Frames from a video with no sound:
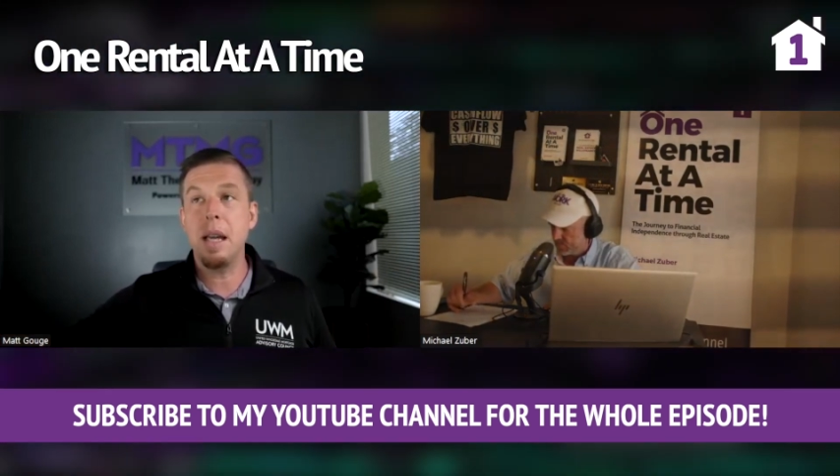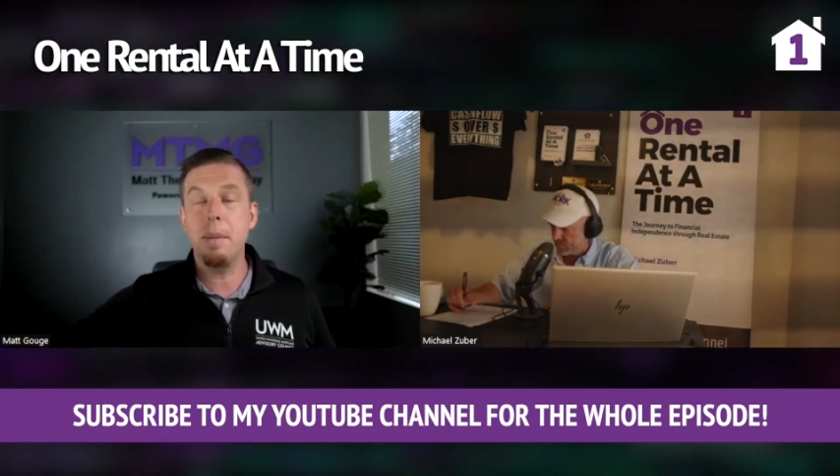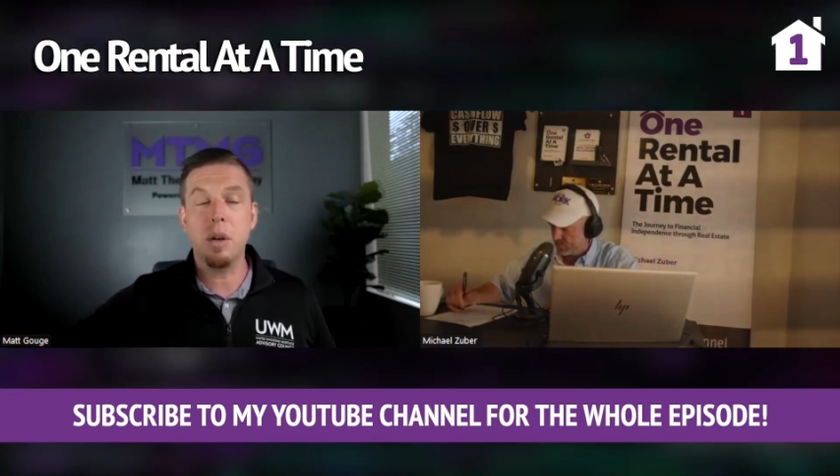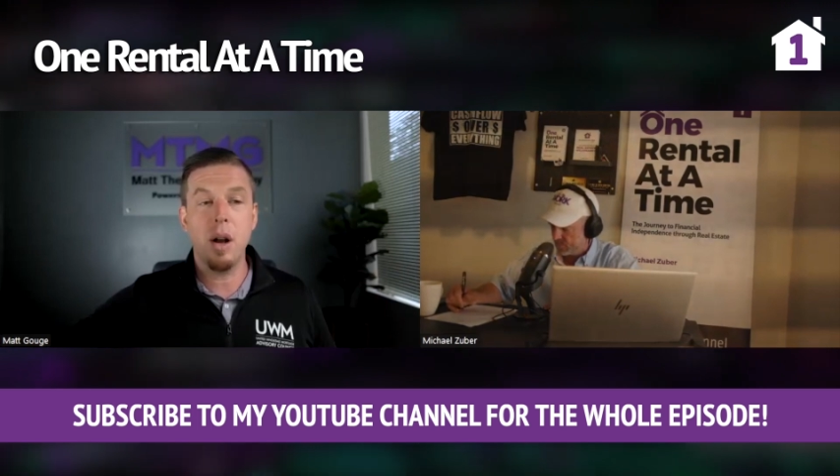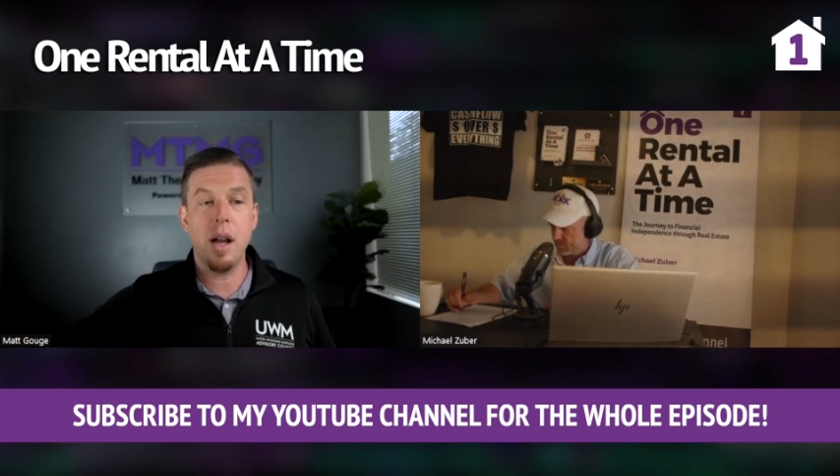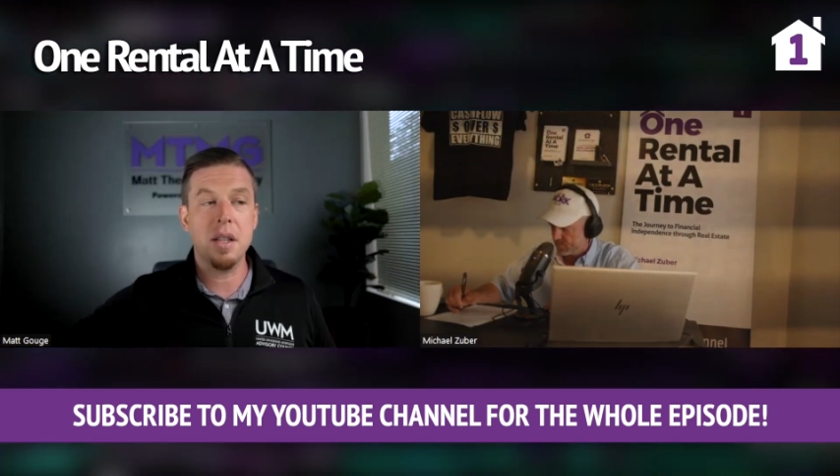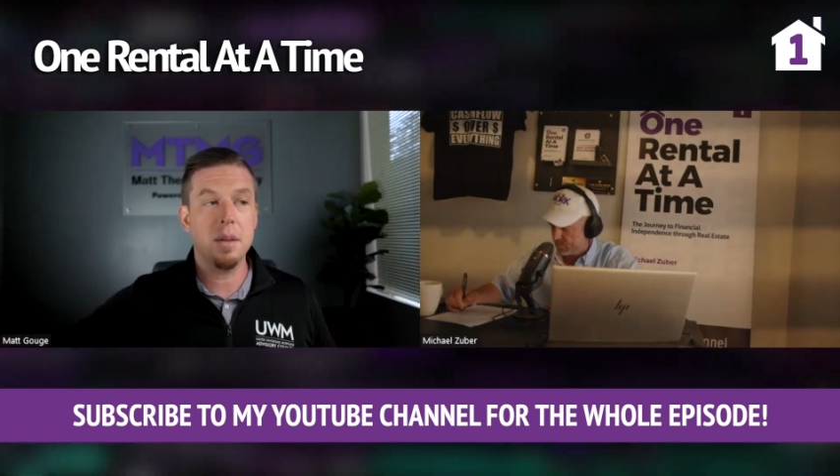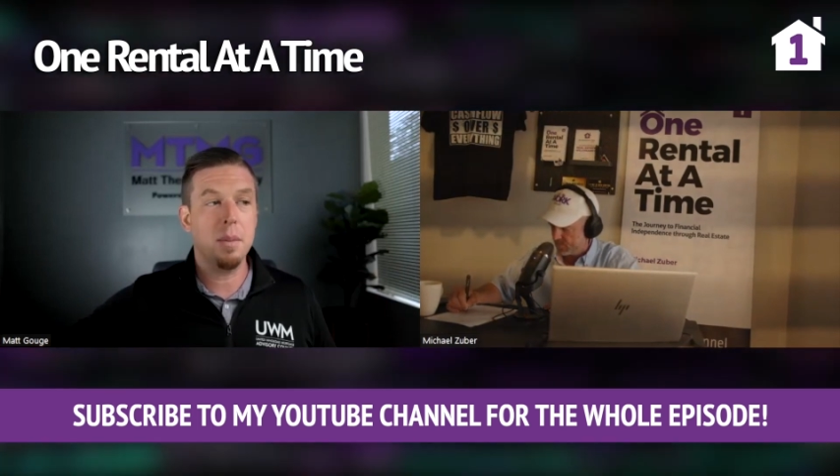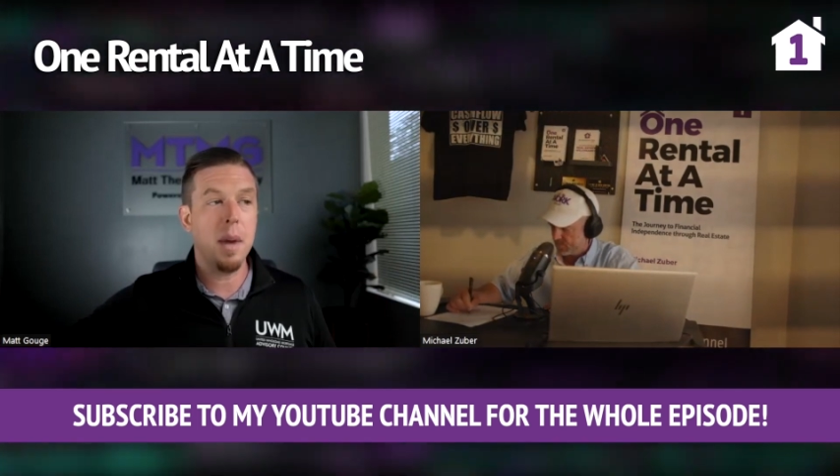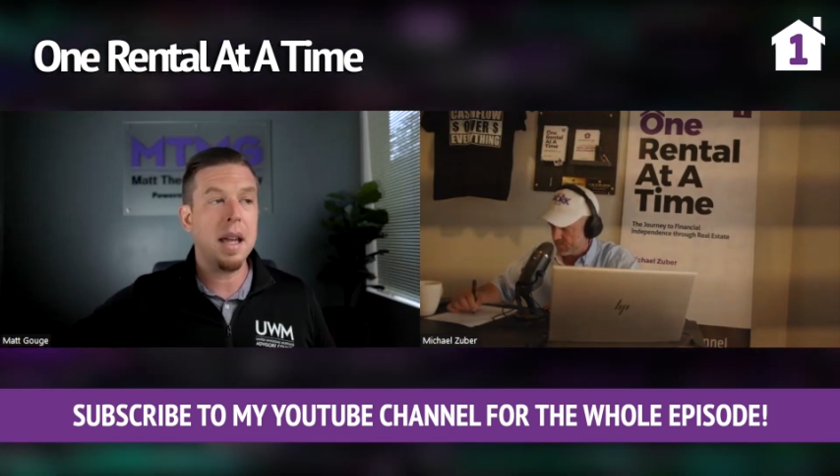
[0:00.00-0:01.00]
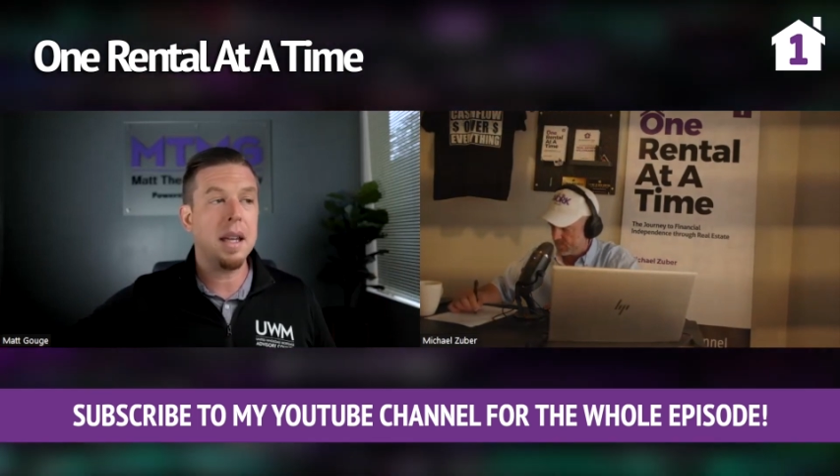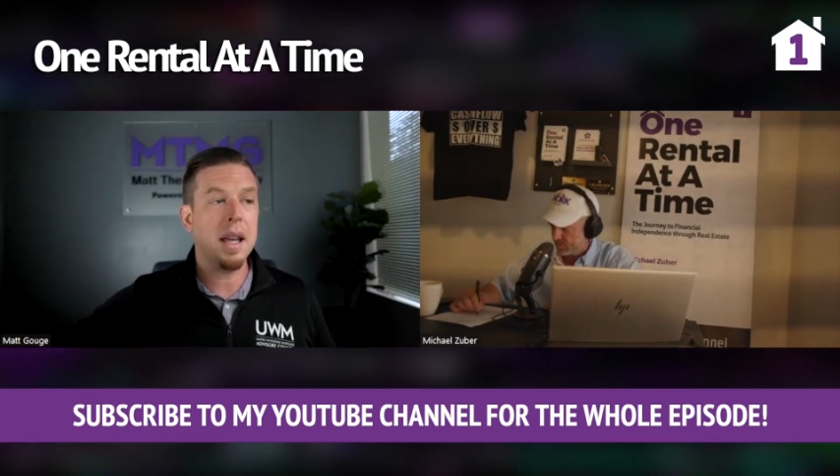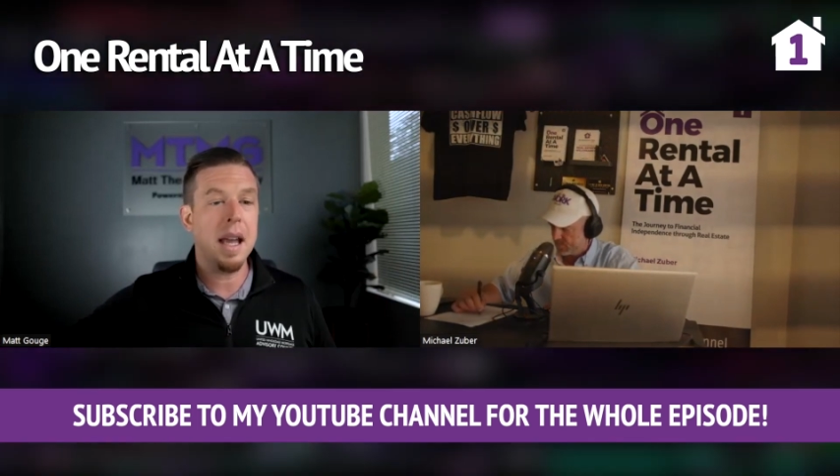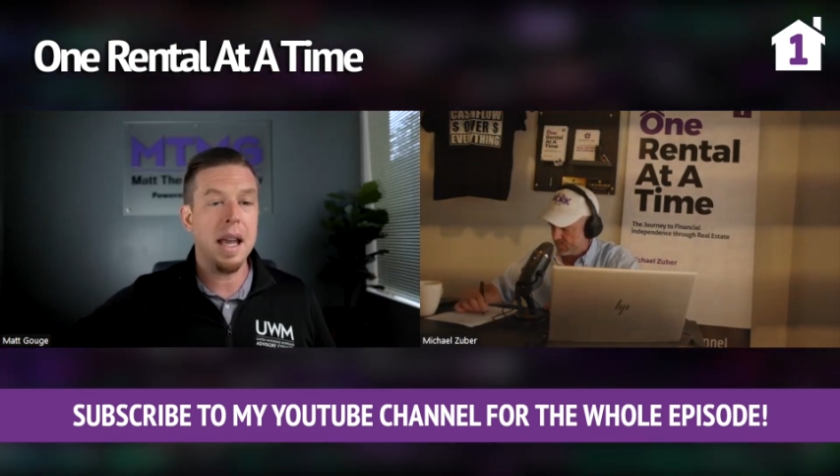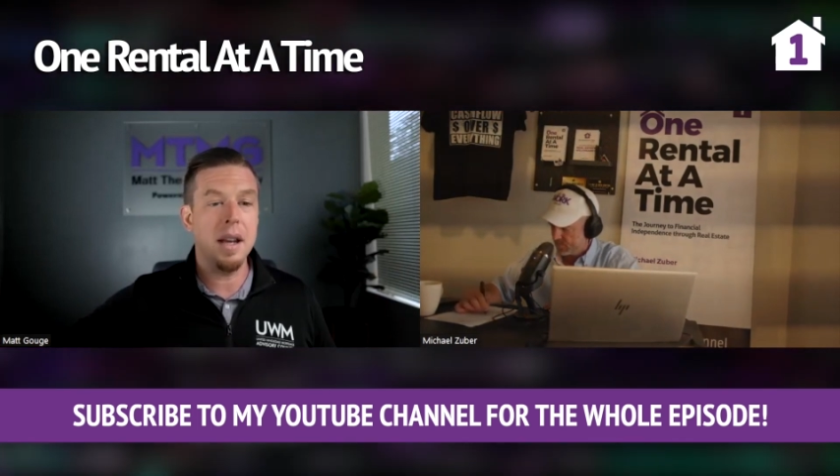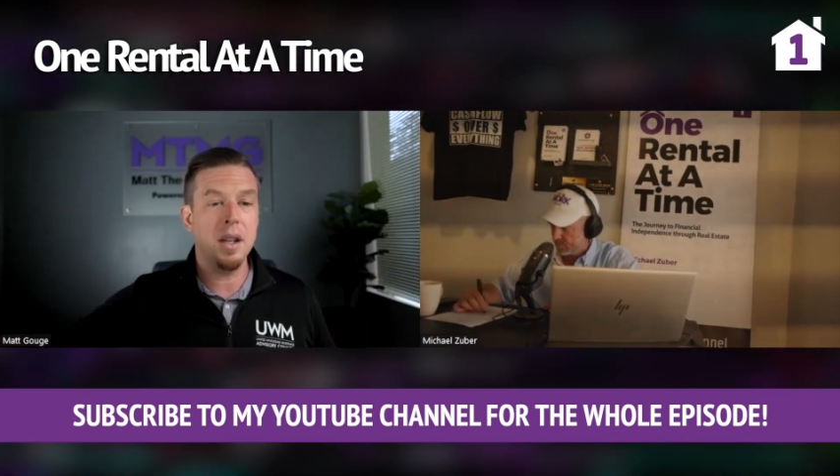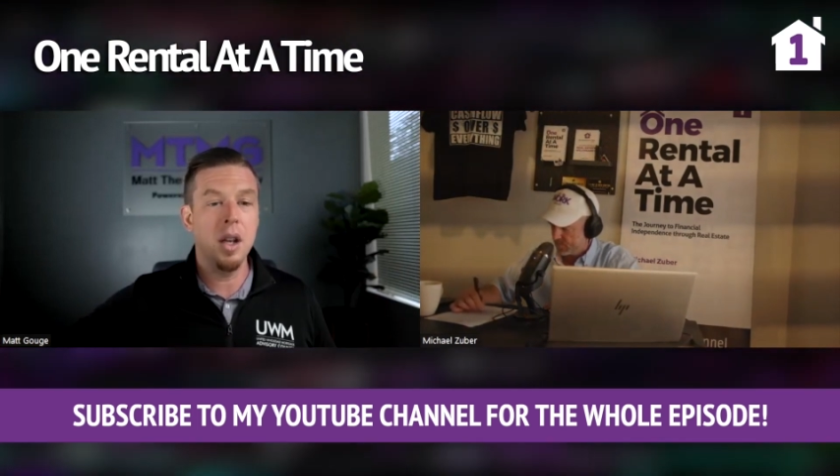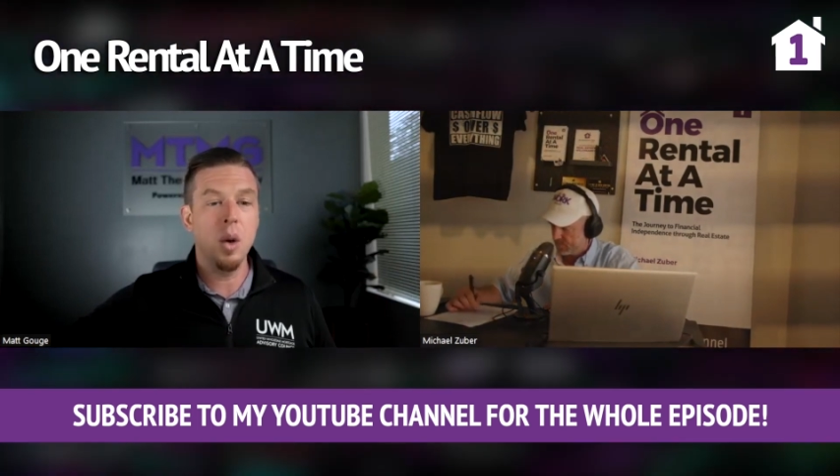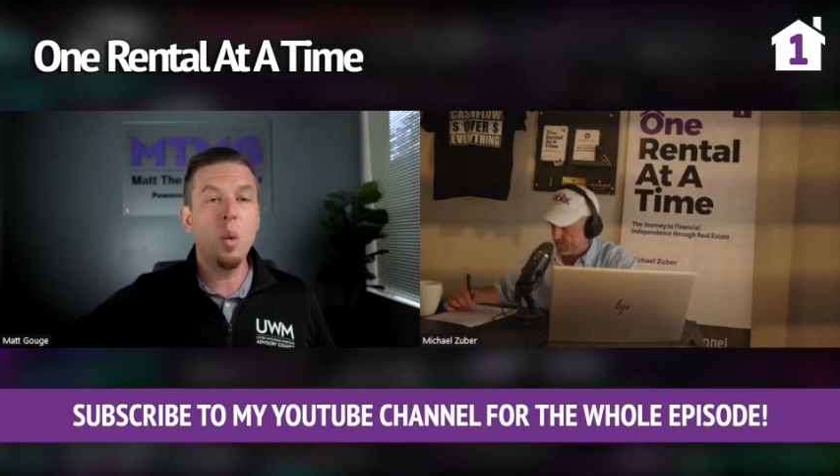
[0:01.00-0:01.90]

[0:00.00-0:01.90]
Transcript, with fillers: come across Mike and